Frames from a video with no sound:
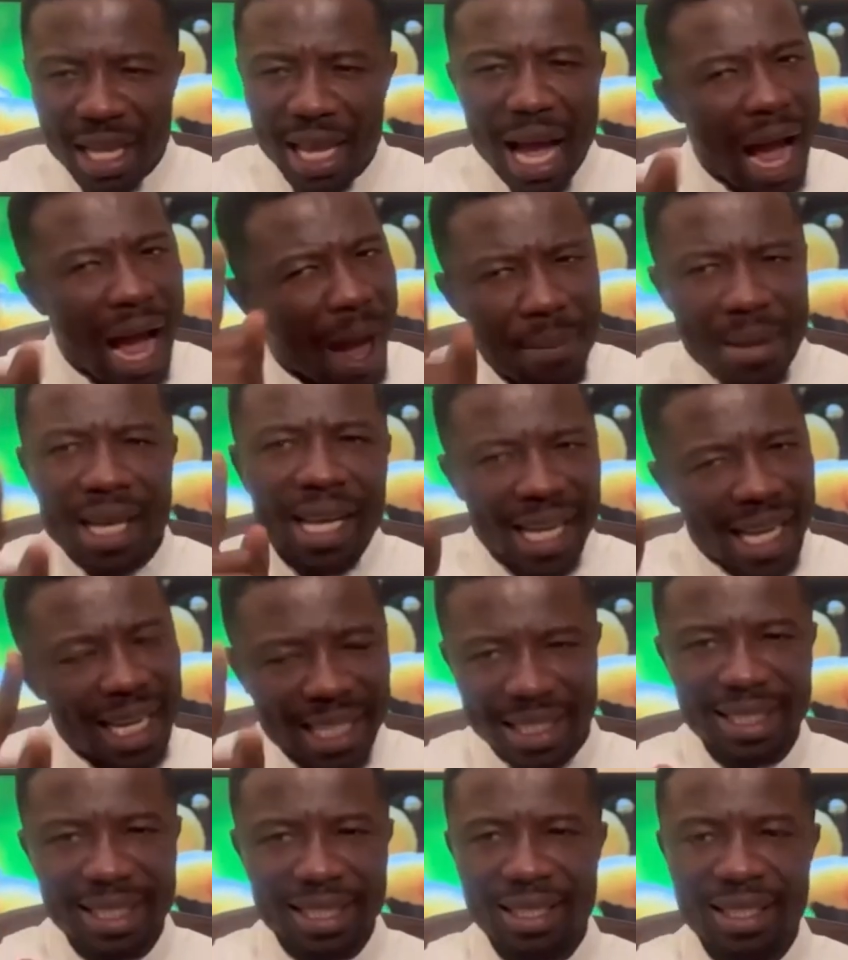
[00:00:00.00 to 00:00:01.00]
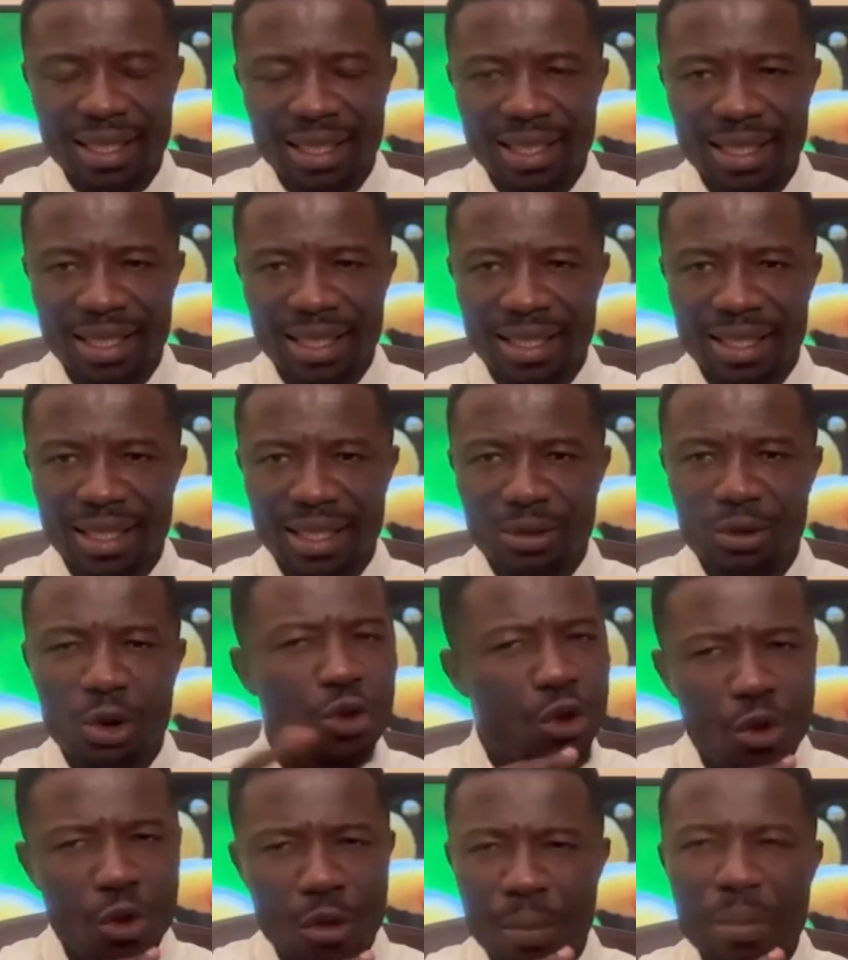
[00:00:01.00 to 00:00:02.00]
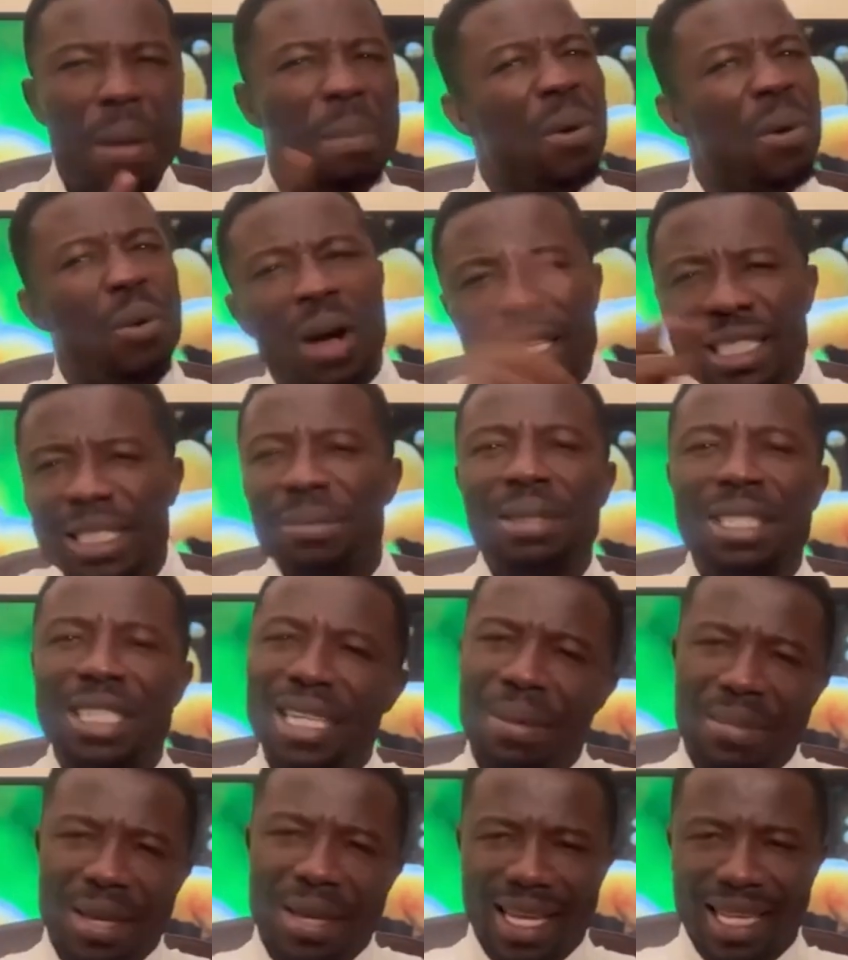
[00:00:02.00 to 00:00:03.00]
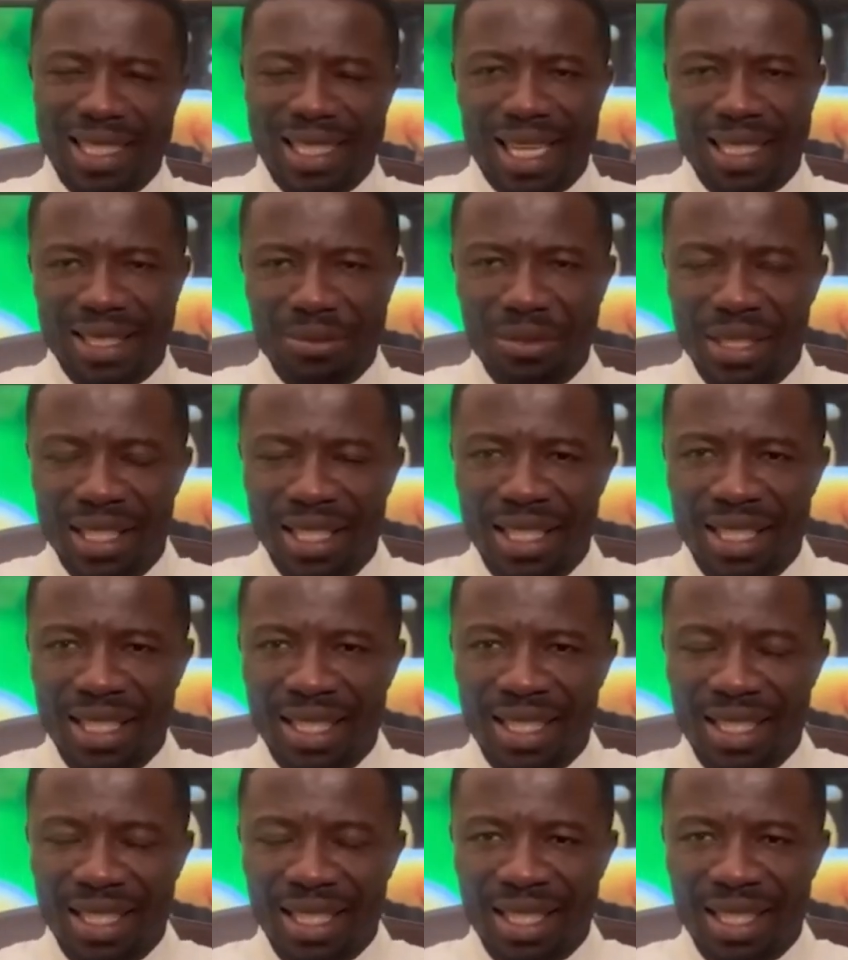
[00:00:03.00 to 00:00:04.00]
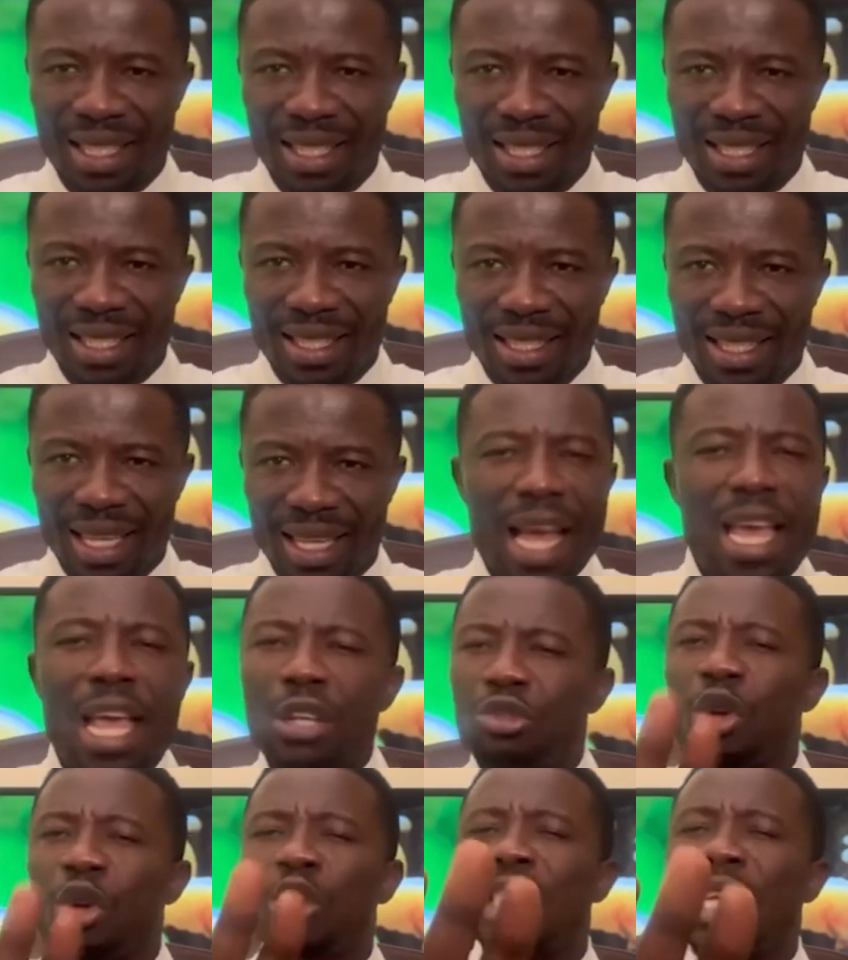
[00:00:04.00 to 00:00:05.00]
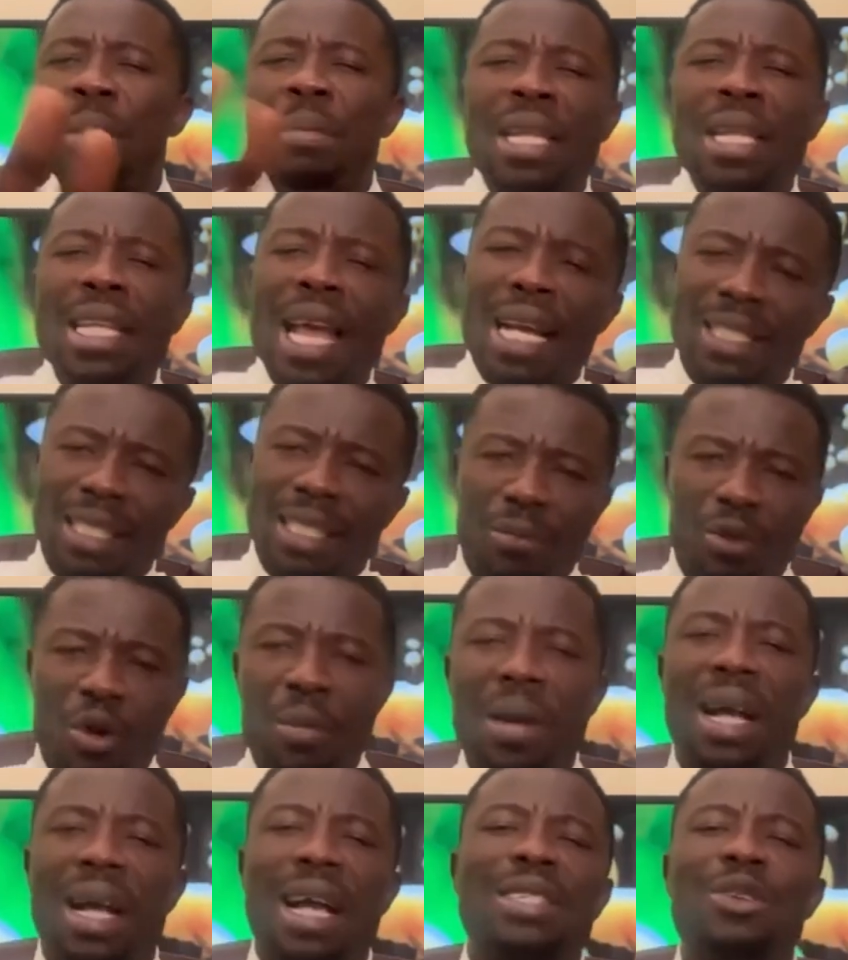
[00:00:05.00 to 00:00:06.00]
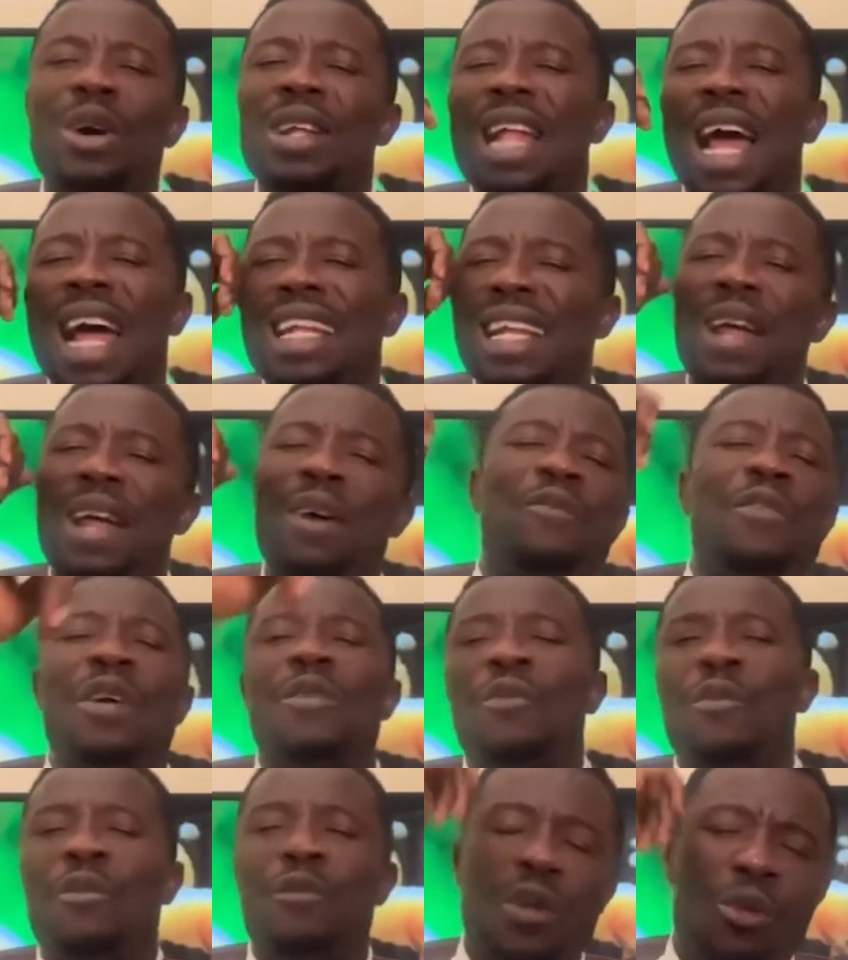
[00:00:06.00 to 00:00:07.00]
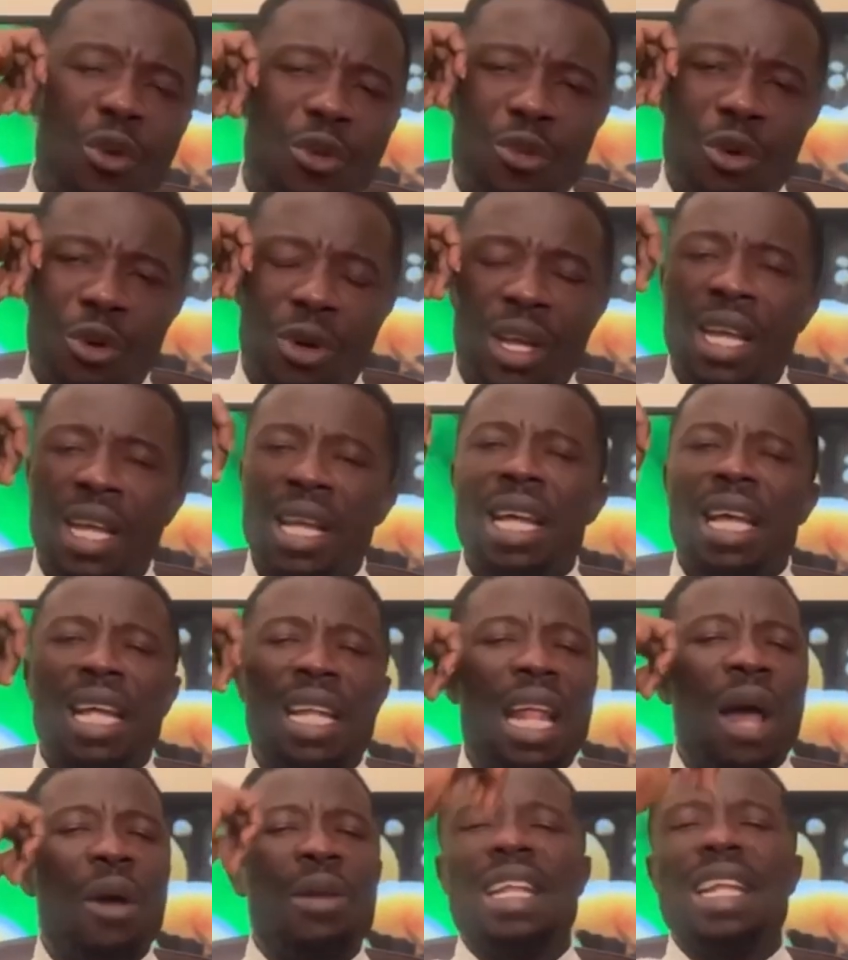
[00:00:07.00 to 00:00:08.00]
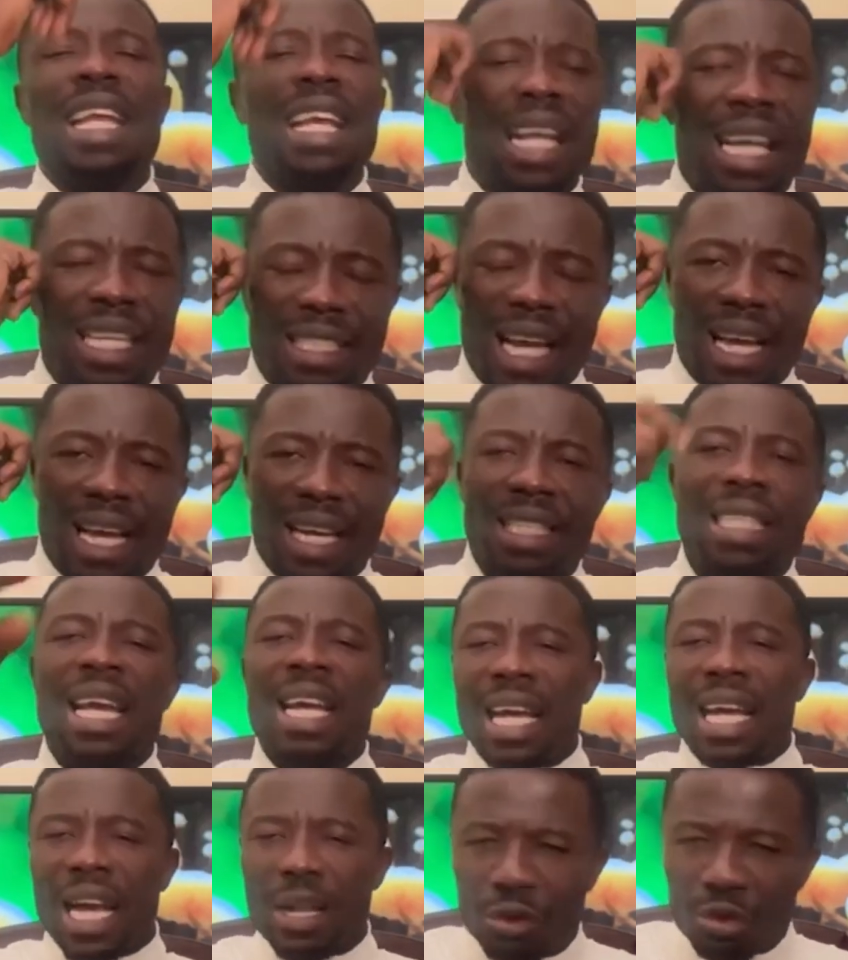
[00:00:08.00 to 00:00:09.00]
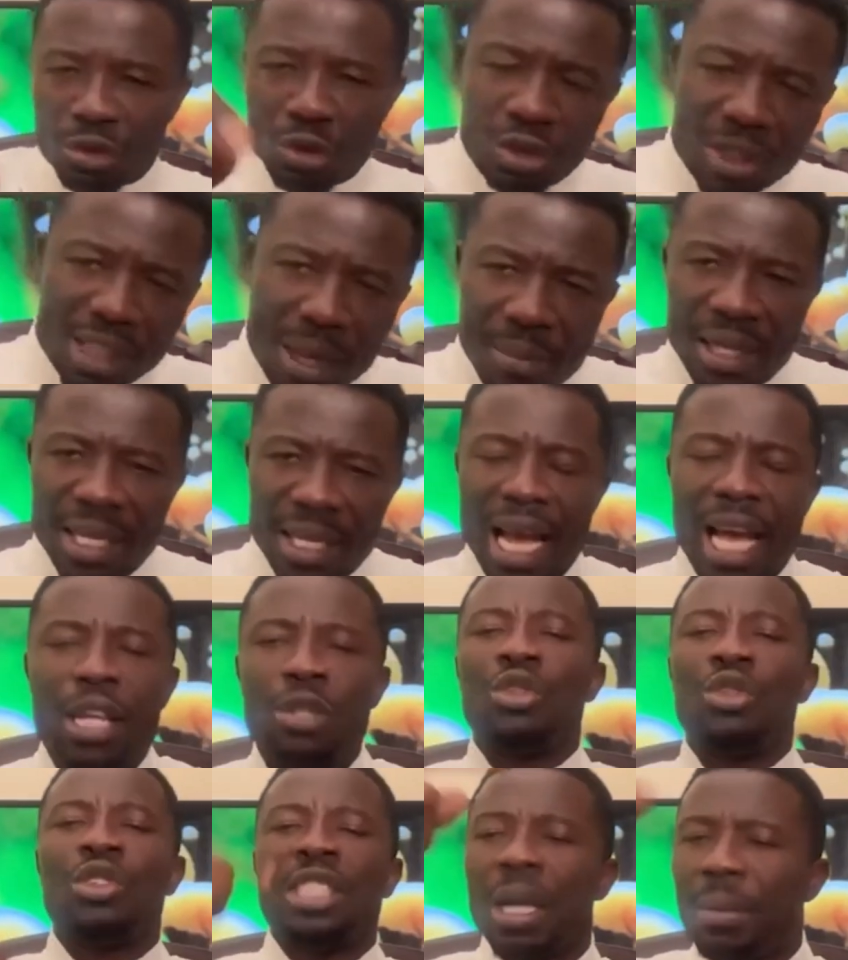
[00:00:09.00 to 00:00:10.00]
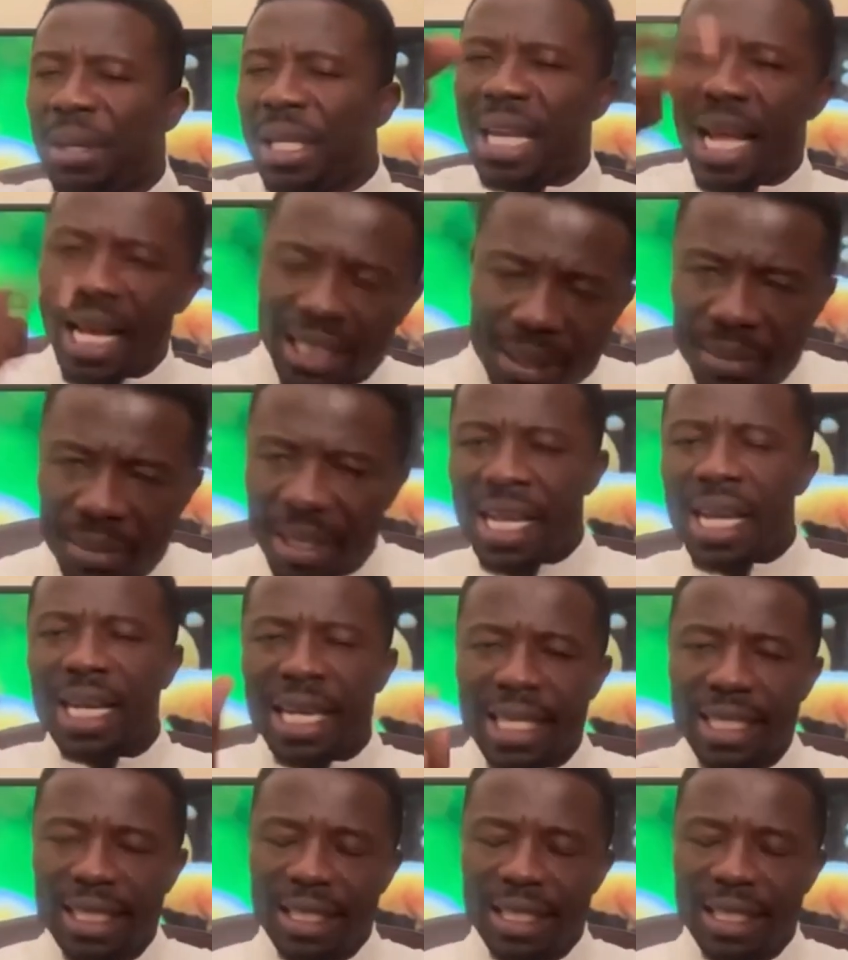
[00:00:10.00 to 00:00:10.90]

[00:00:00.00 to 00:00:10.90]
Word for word: I make him. Koyo, me power something and make us as me. A social media, some Obiaca's own other now found Confer Koyo, now and Encasa, Yankan social media, a social media, some Yakan.